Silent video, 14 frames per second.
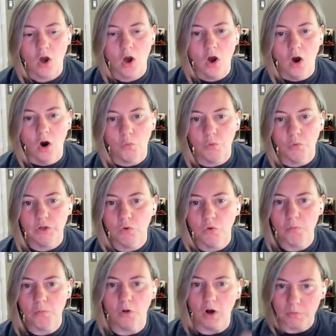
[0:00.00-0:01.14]
we wrote a
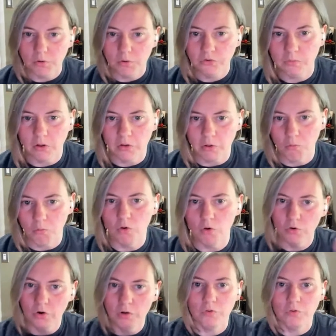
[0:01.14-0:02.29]
blog post about like what we're
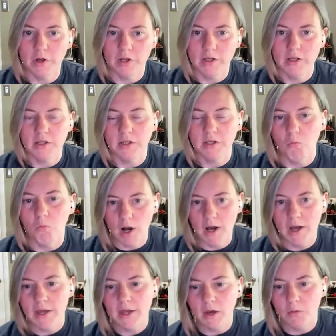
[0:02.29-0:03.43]
implementing and why,
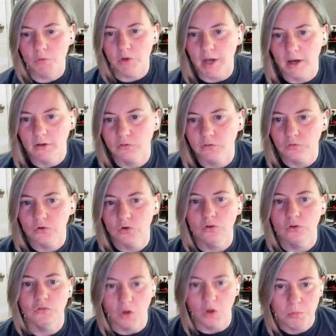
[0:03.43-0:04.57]
and we asked for
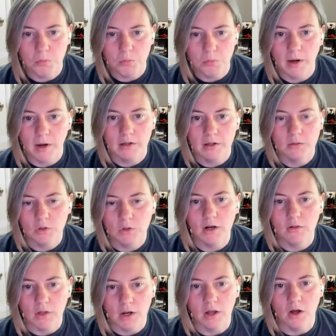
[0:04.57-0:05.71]
developer feedback, and we got a
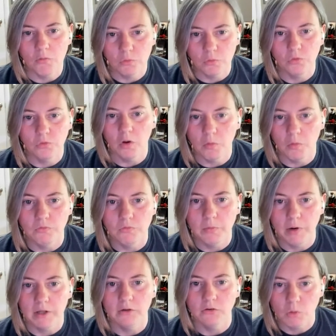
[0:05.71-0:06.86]
lot of helpful developer
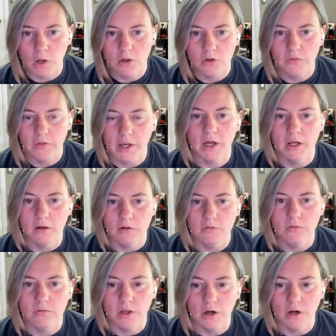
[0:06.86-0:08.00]
feedback as well. And that kind of
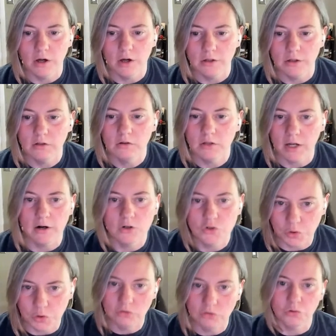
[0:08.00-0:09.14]
guided our
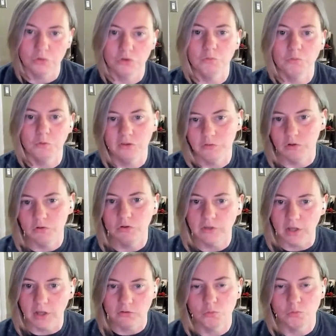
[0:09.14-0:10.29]
choice to specifically
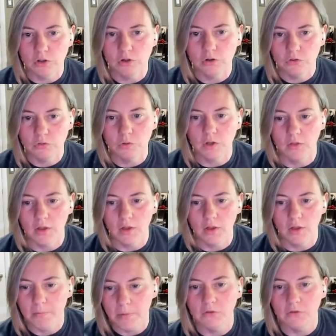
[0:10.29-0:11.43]
Saftion windows. We got a lot of
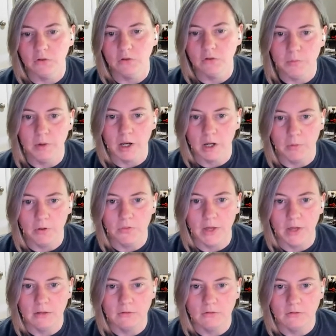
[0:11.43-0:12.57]
positive feedback about that.
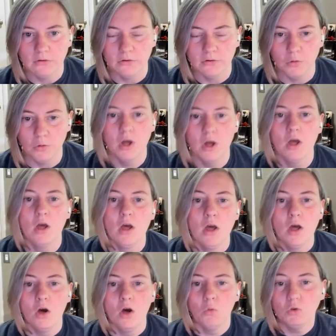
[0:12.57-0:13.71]
So
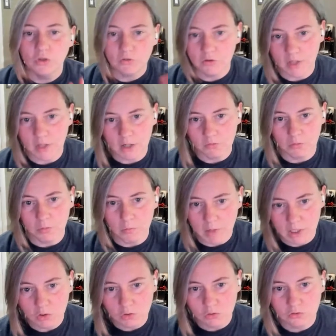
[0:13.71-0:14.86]
we took the data from the
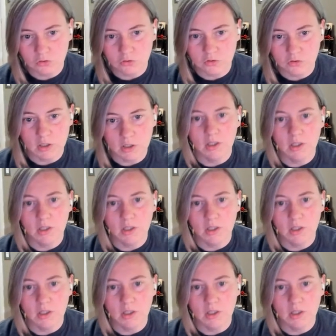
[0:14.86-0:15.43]
manual user study,